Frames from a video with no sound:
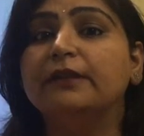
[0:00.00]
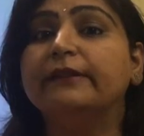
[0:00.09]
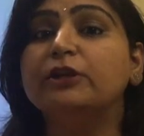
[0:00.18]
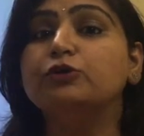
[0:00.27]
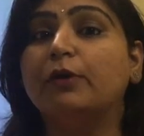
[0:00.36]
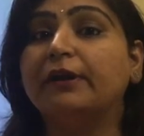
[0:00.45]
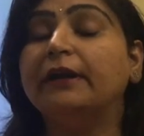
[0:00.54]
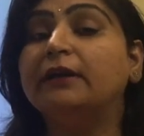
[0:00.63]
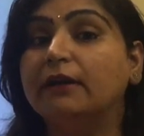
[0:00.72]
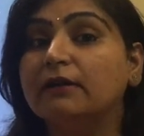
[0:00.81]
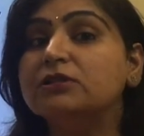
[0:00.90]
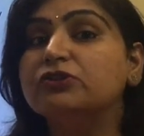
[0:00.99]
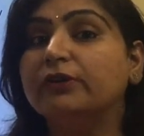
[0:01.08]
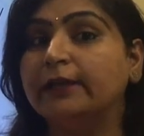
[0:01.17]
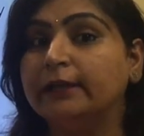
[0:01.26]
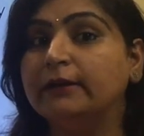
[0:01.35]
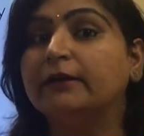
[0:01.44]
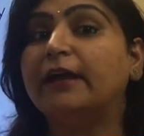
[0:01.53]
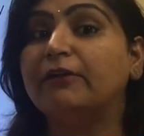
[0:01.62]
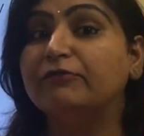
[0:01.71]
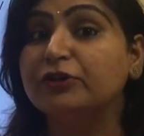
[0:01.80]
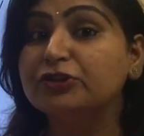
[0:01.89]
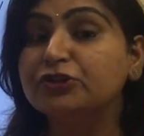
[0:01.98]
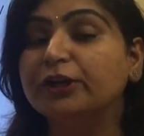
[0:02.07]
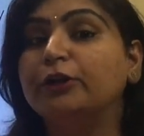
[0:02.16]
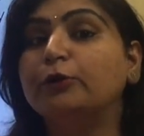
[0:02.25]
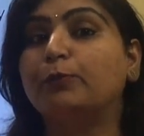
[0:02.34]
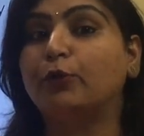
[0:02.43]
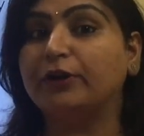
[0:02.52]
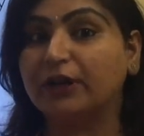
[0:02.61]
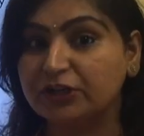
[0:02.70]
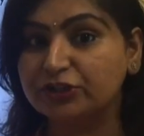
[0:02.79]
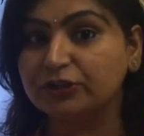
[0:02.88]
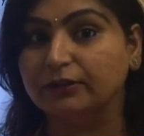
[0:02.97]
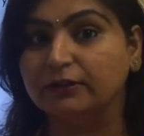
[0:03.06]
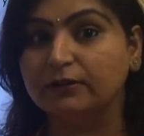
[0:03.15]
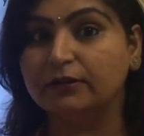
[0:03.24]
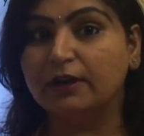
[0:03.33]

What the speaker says: then you are indulged in divergent production.